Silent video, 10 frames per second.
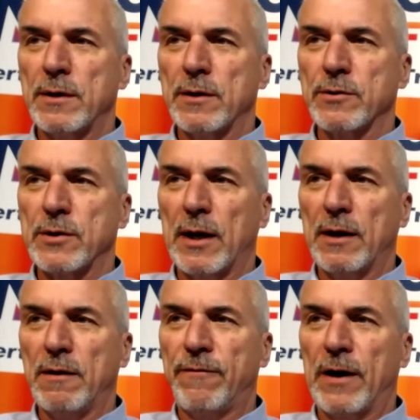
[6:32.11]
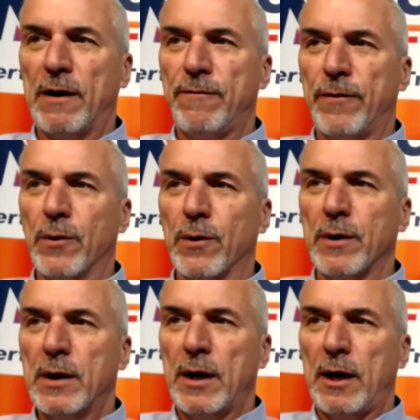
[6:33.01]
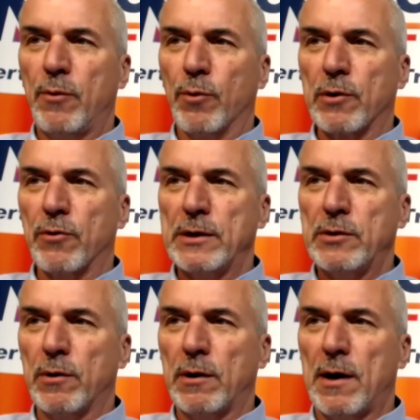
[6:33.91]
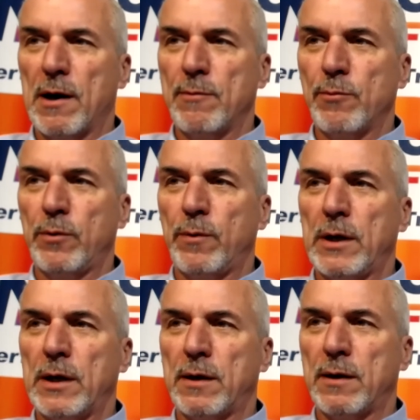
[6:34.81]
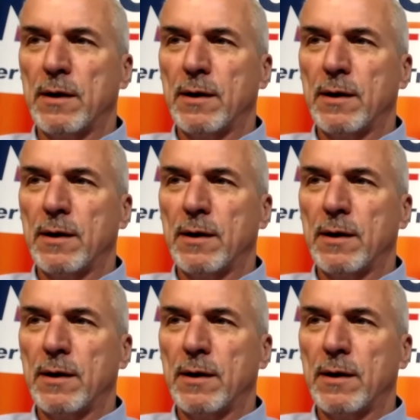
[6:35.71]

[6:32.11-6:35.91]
Here's the 95.4. And we're going to alarm when we hit